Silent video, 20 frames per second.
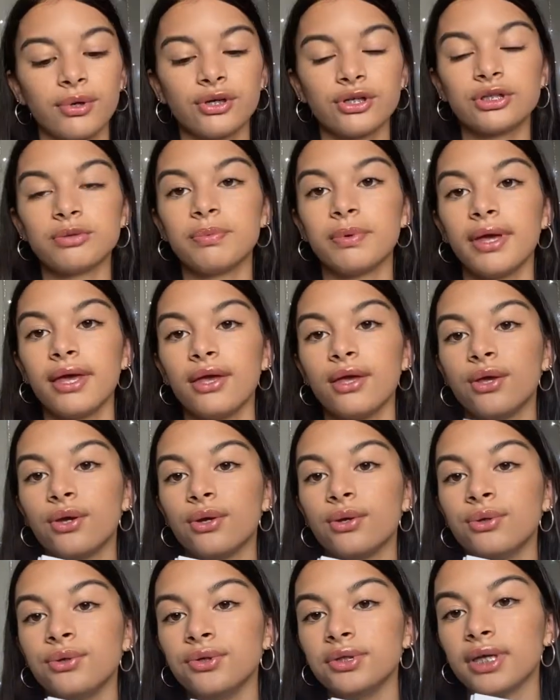going to be
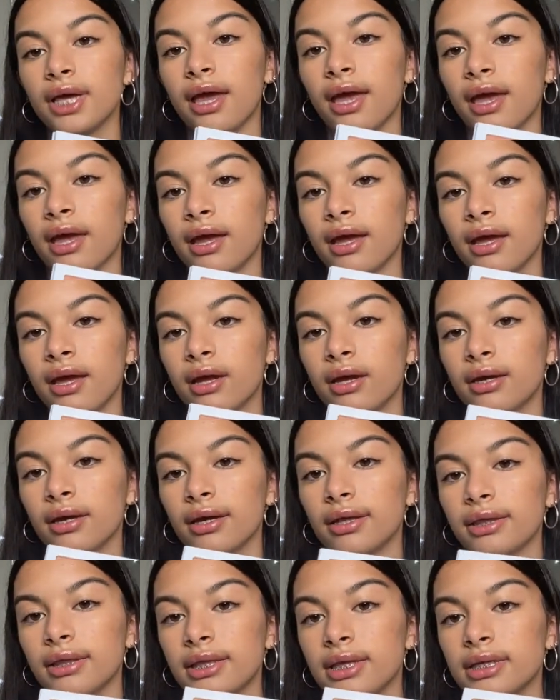using
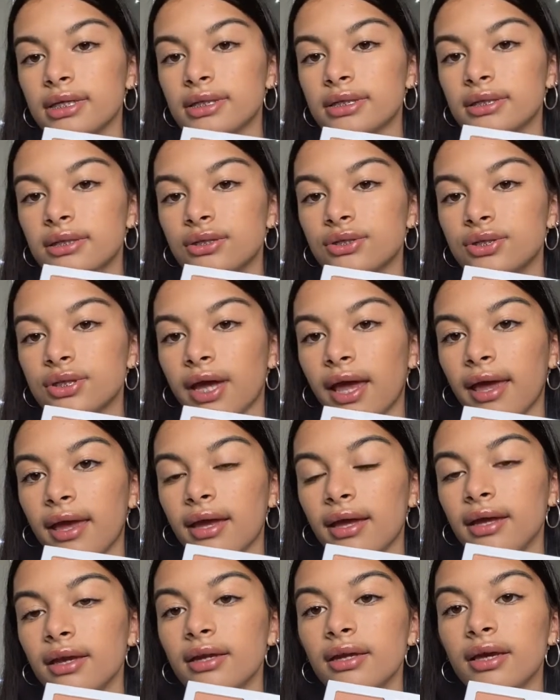this
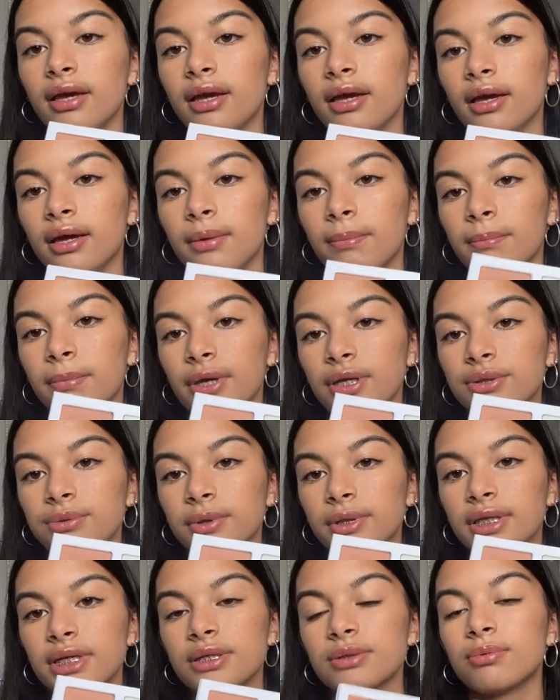shade mixed
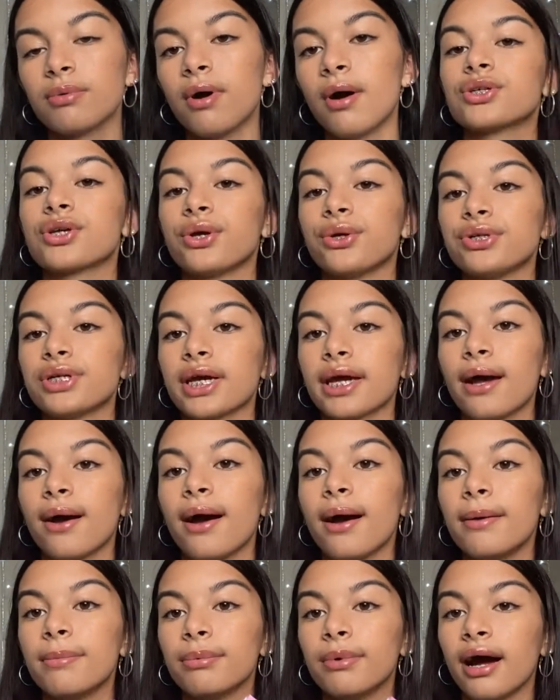with this one. Go check out
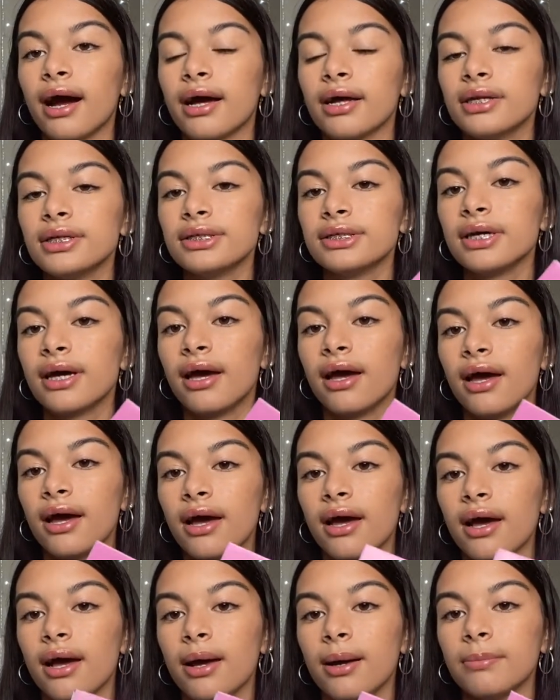her brand.
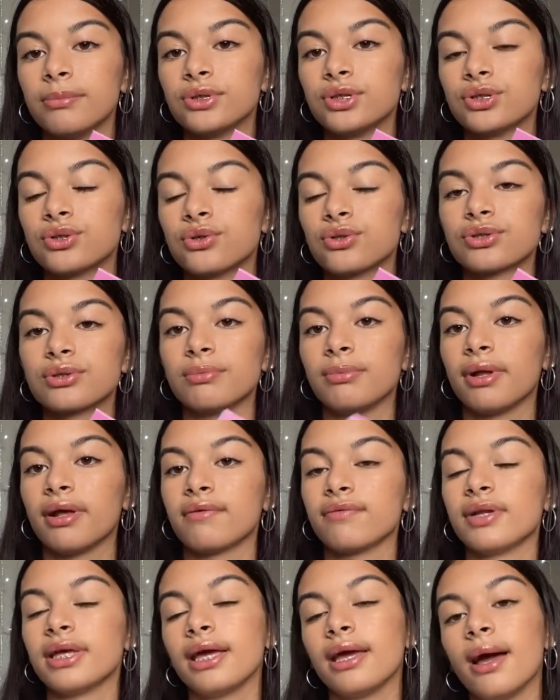She's got some
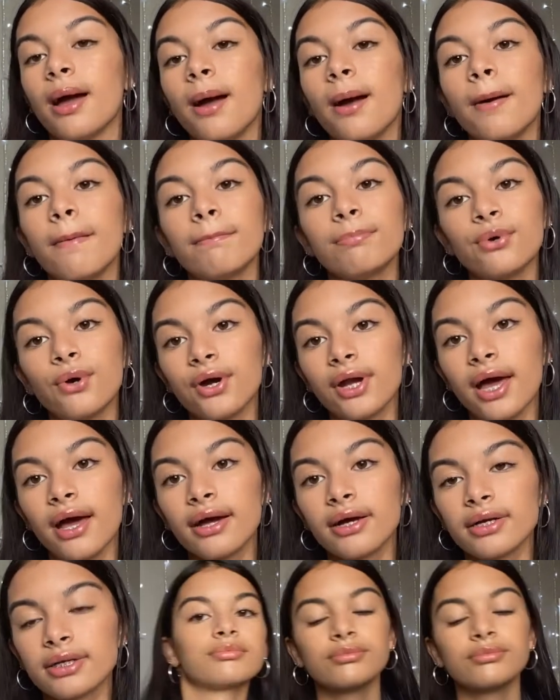lovely products.